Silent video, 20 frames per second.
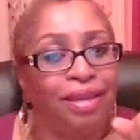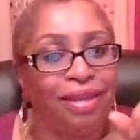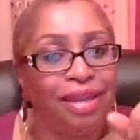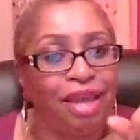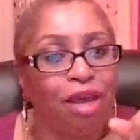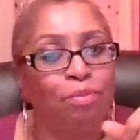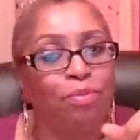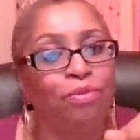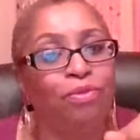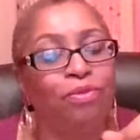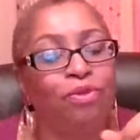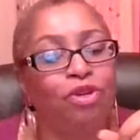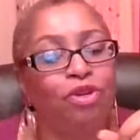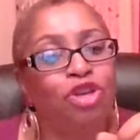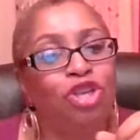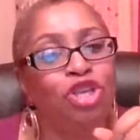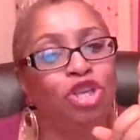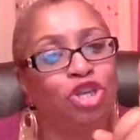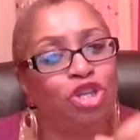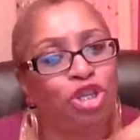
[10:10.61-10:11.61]
Now,
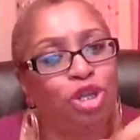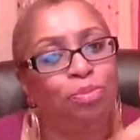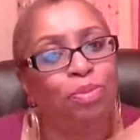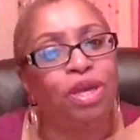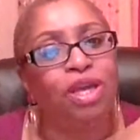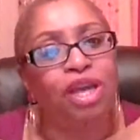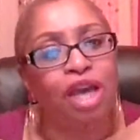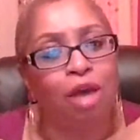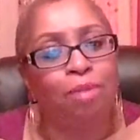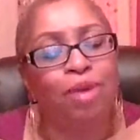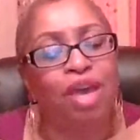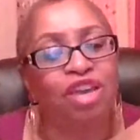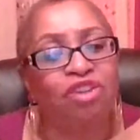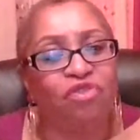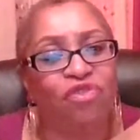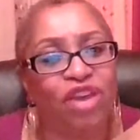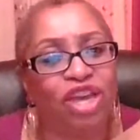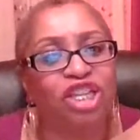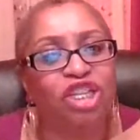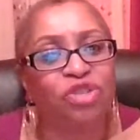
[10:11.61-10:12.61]
you should become
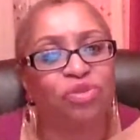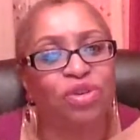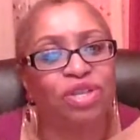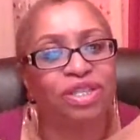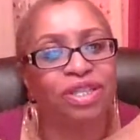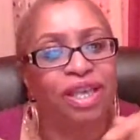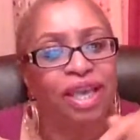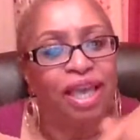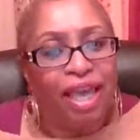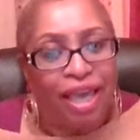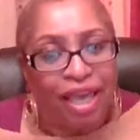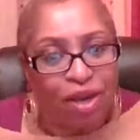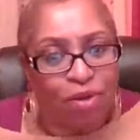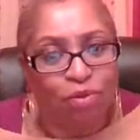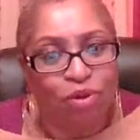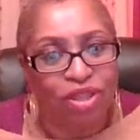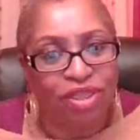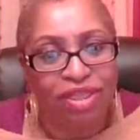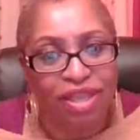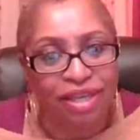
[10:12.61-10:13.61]
adventurous
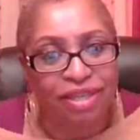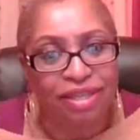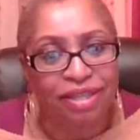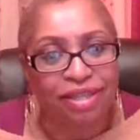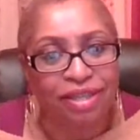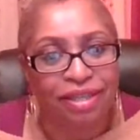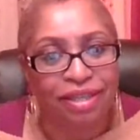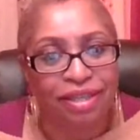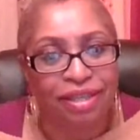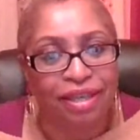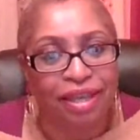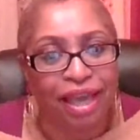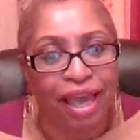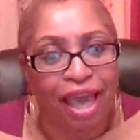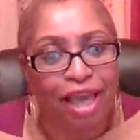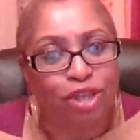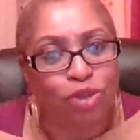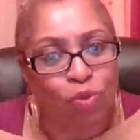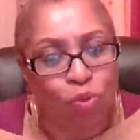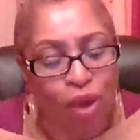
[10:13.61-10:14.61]
with this
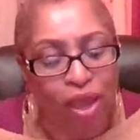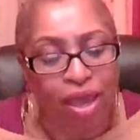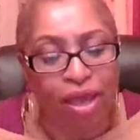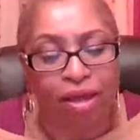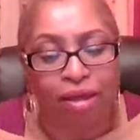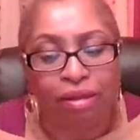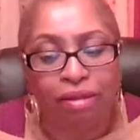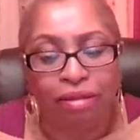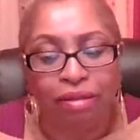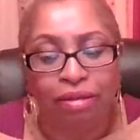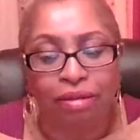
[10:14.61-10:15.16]
as well.